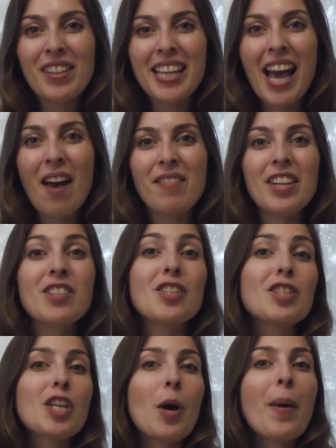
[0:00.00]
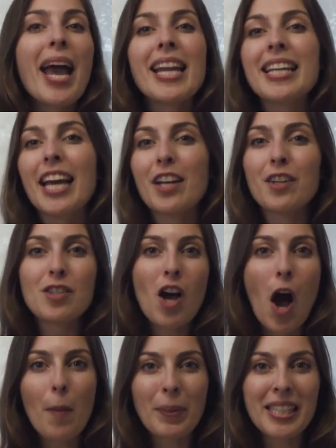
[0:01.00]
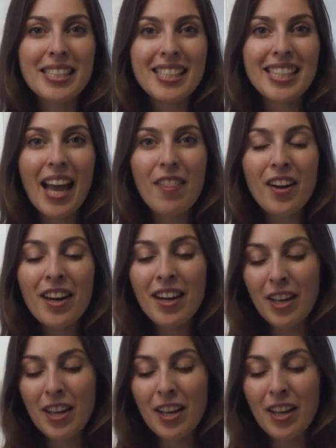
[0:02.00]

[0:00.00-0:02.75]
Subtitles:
in the oven, just go ahead and get your toppings together.